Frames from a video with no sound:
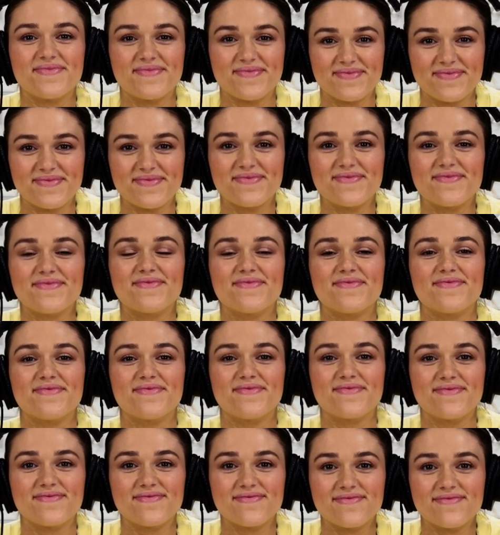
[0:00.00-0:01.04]

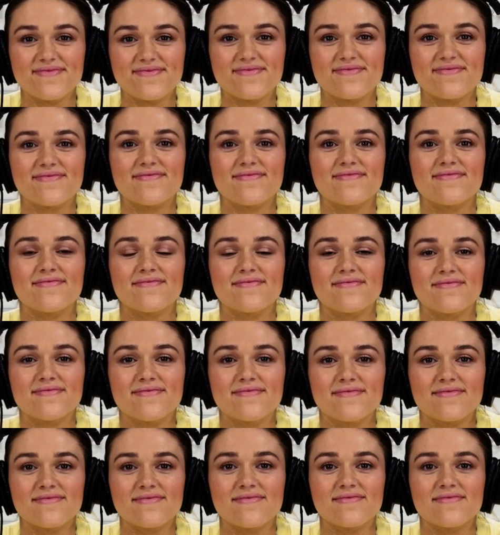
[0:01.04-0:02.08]

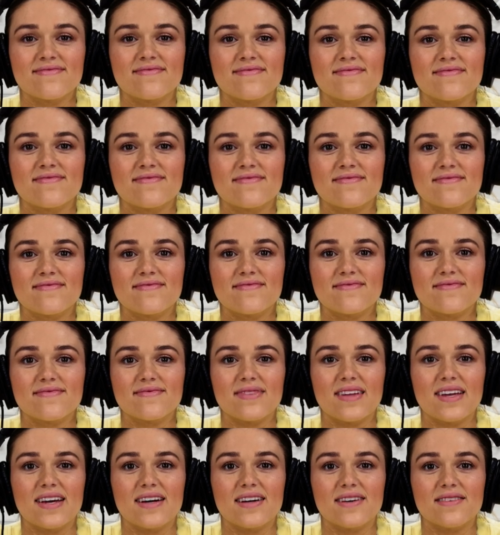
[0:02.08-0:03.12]

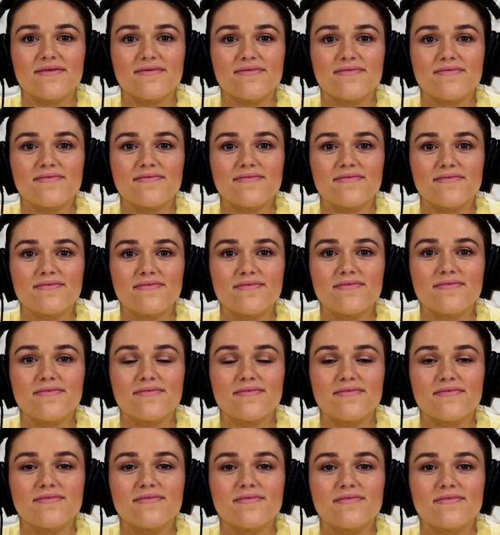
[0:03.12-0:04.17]

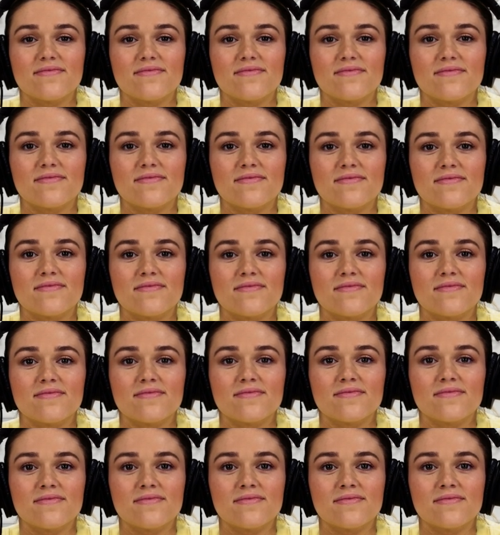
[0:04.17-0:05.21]

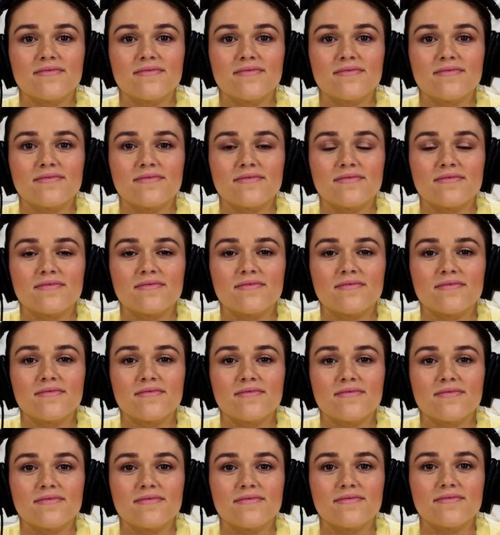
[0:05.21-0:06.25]

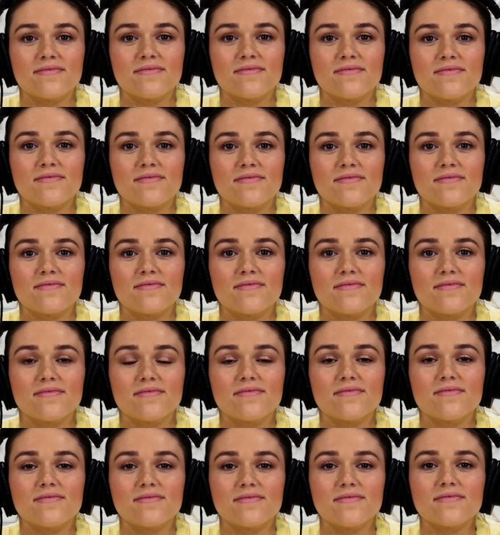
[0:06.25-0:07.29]

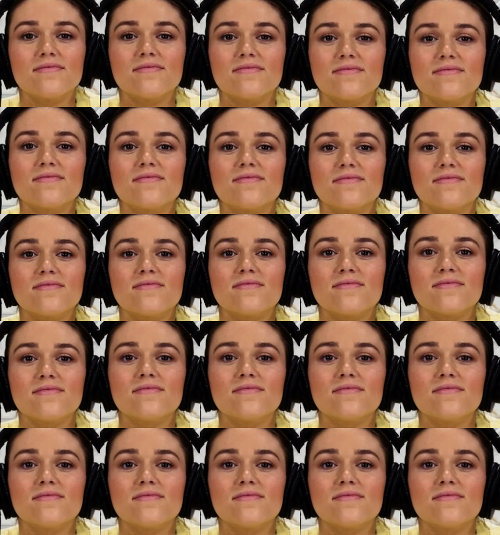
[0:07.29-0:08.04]
No words are spoken by the person on screen.